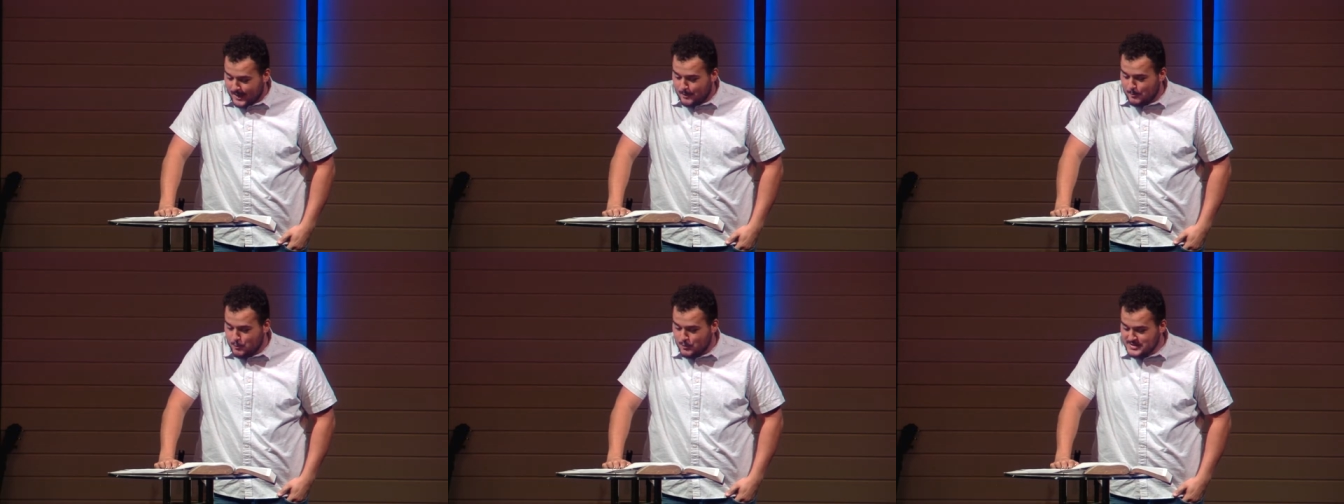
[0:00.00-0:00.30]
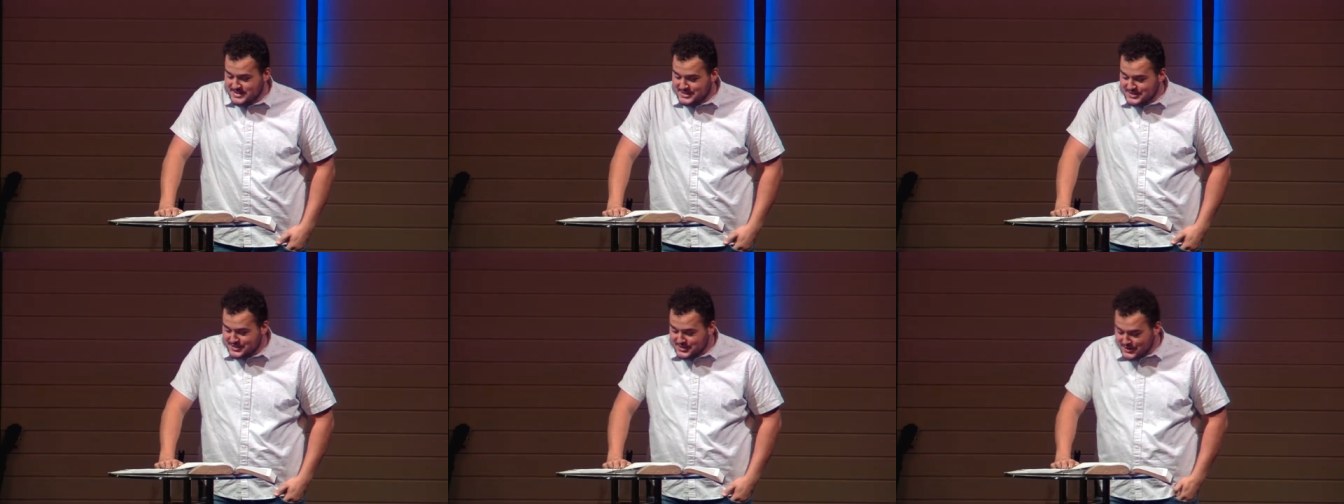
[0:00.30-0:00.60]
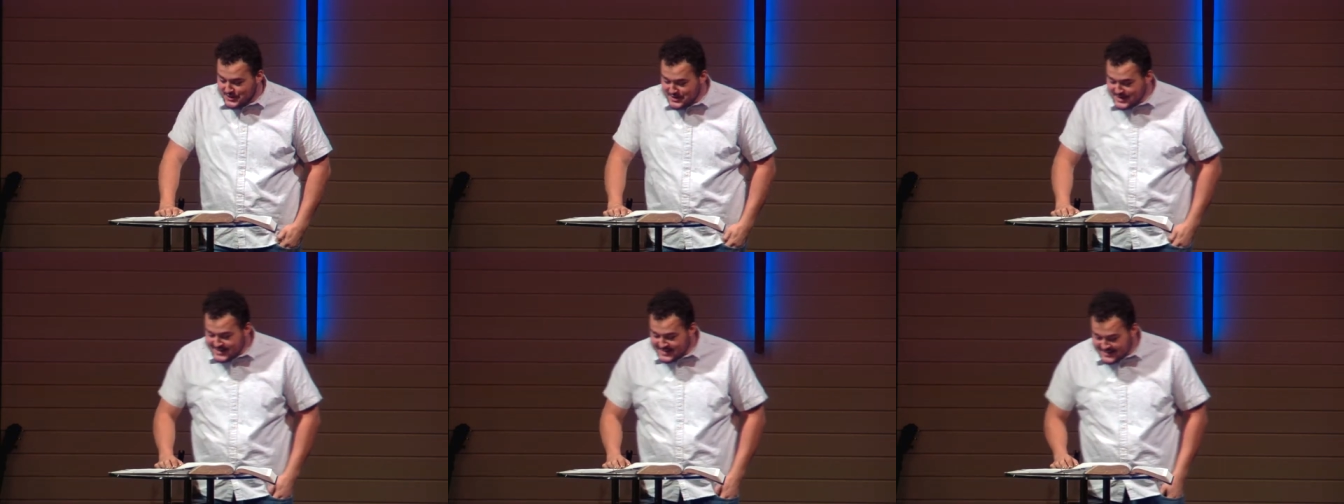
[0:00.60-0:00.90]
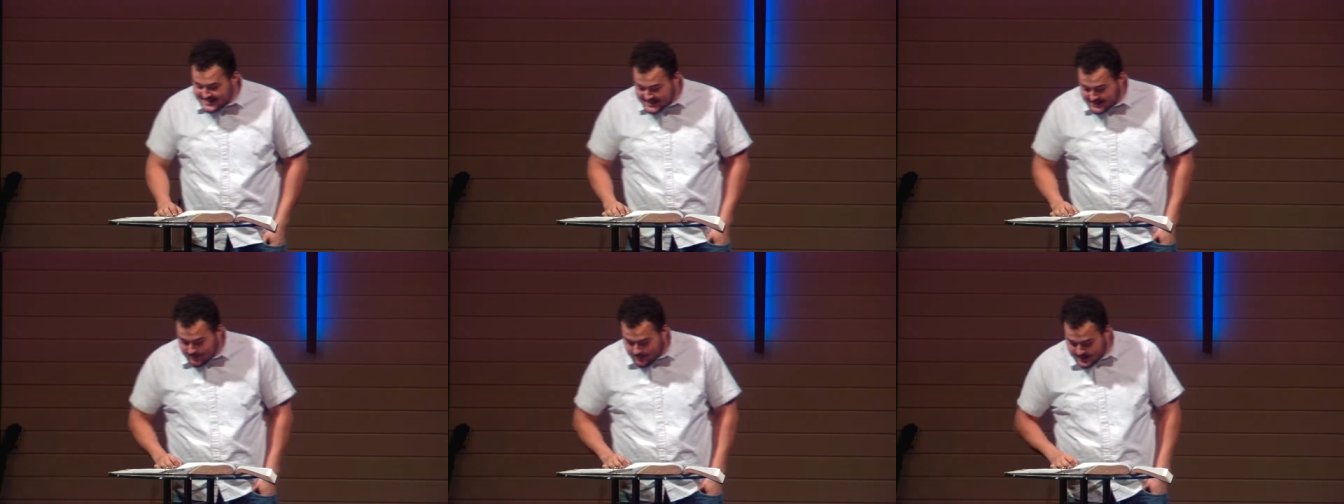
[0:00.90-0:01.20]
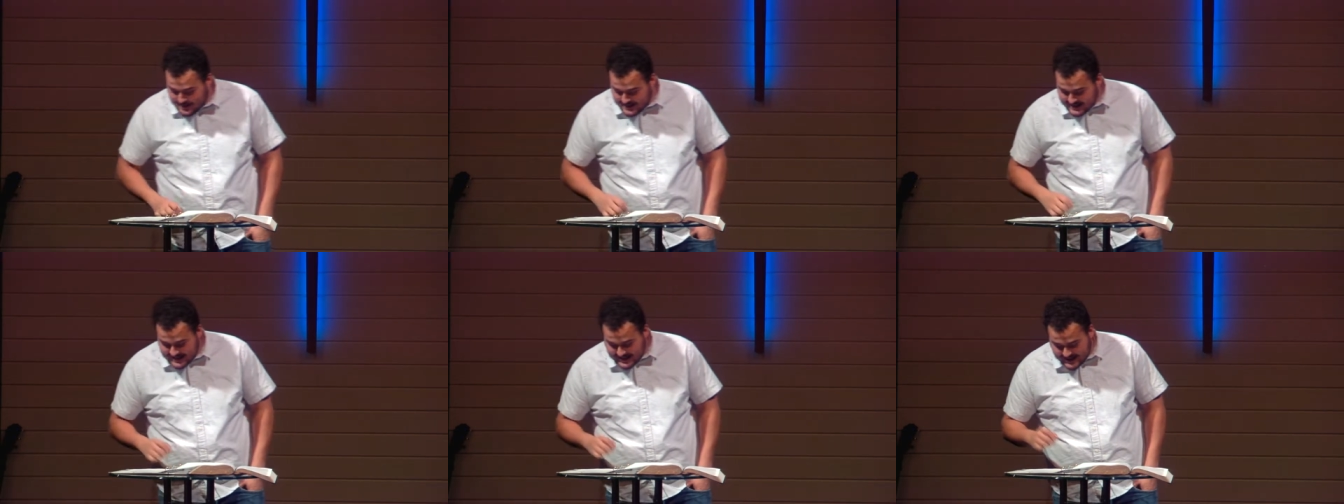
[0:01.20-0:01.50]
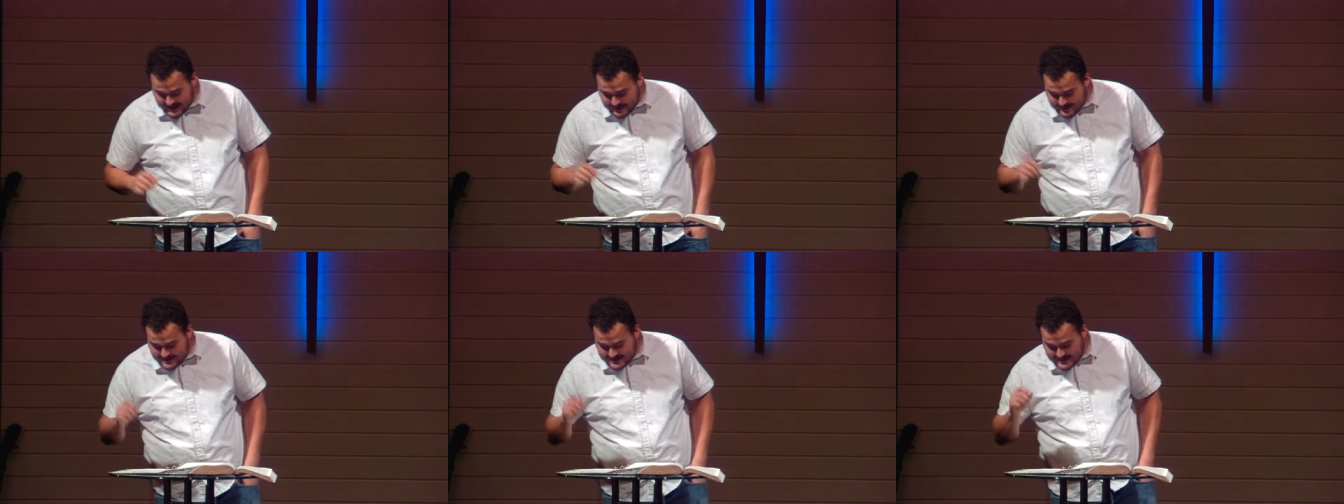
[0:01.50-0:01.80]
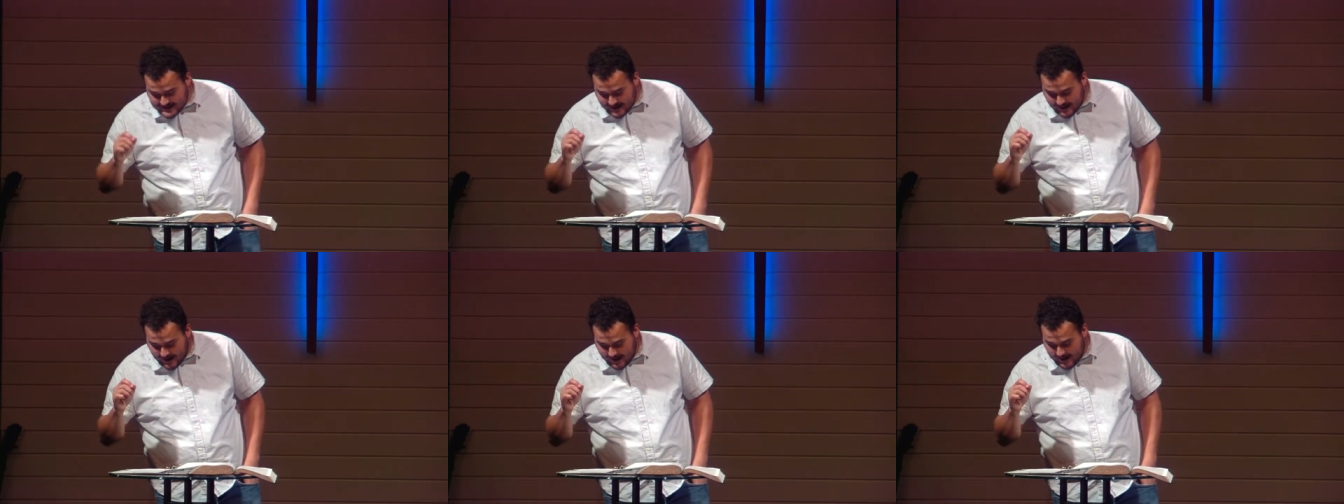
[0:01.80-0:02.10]
With students, one of the
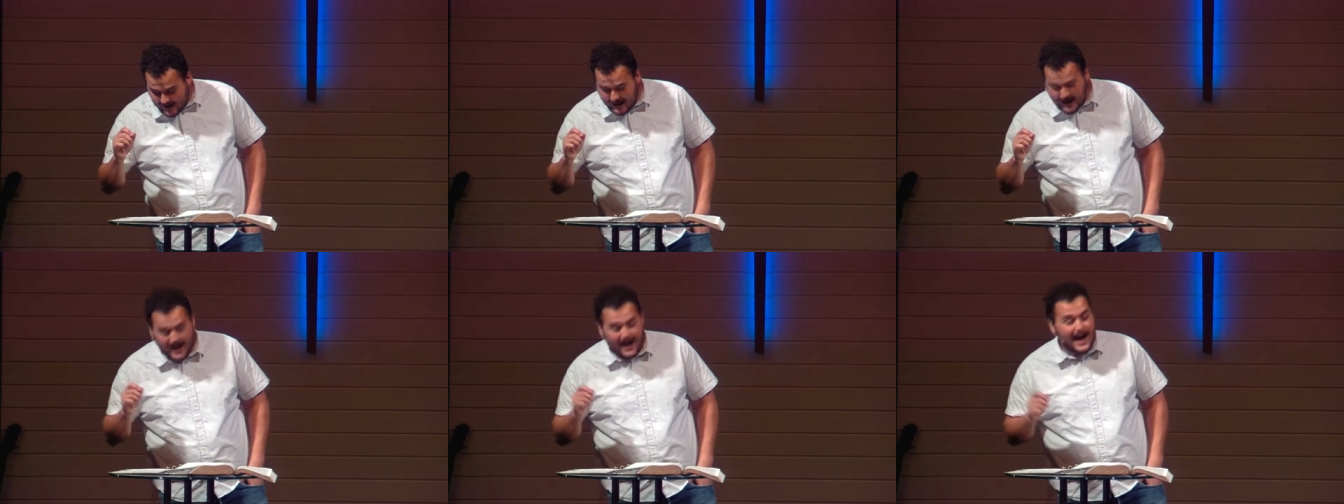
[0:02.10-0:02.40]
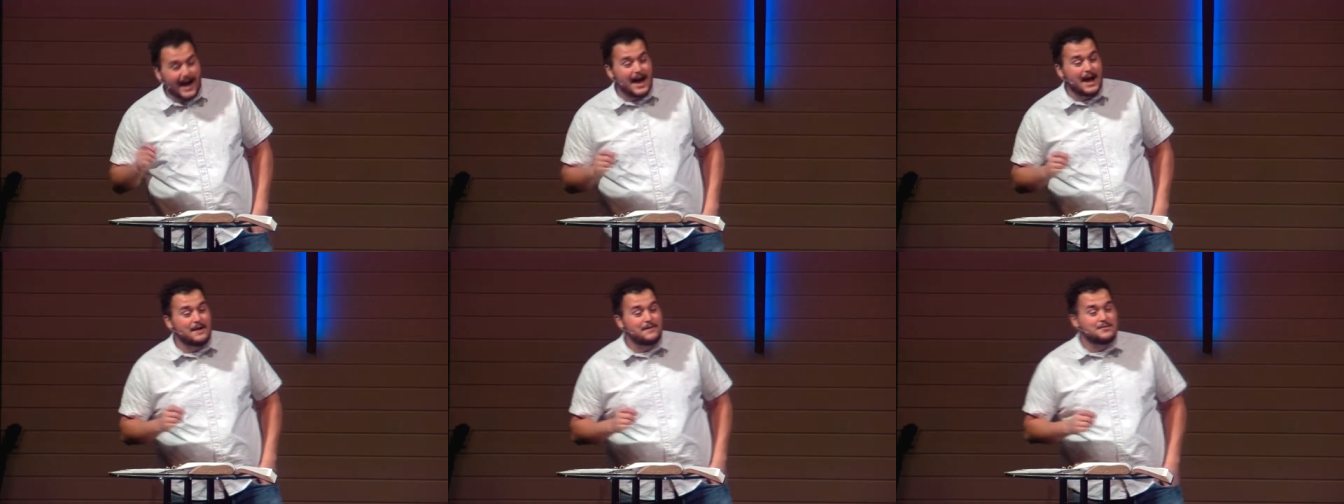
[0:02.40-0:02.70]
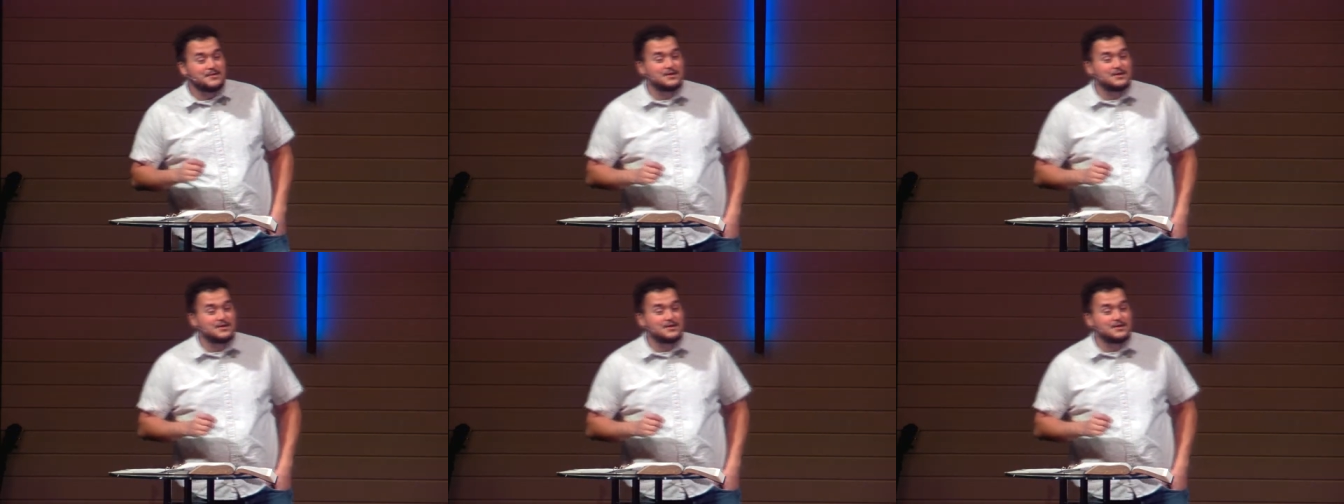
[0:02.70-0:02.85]
kiddos, uh, I have